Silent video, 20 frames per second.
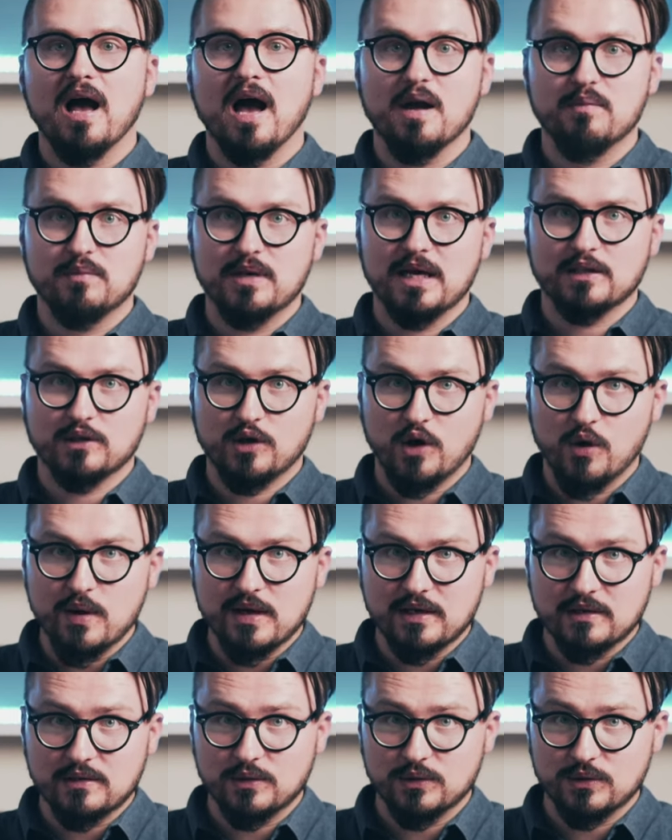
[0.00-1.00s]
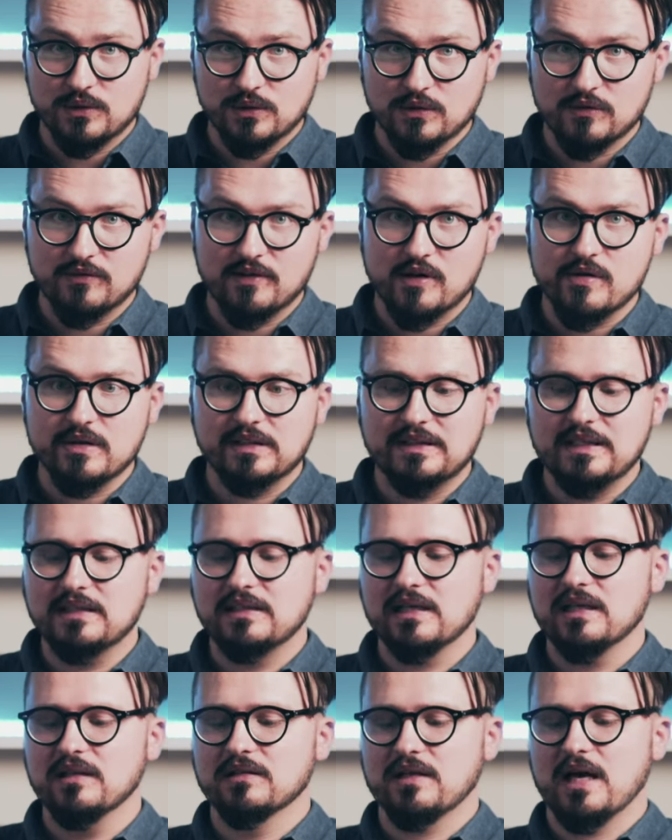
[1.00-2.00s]
I'm not going to do very
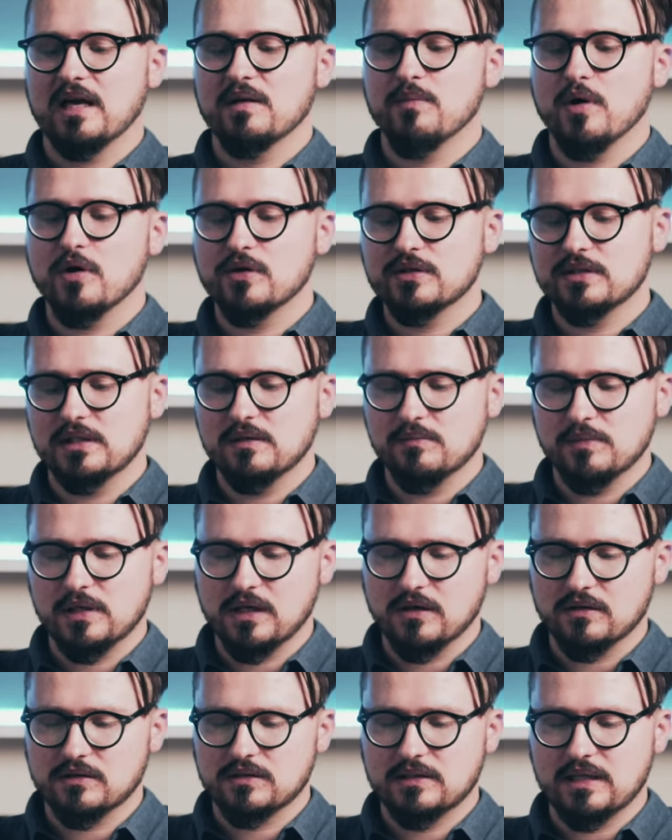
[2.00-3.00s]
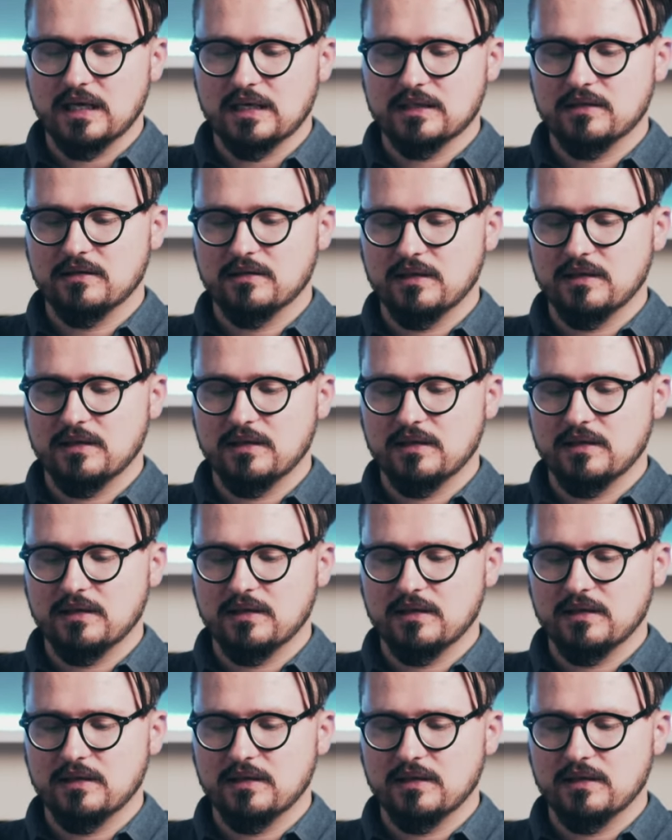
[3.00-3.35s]
detailed unboxing because that,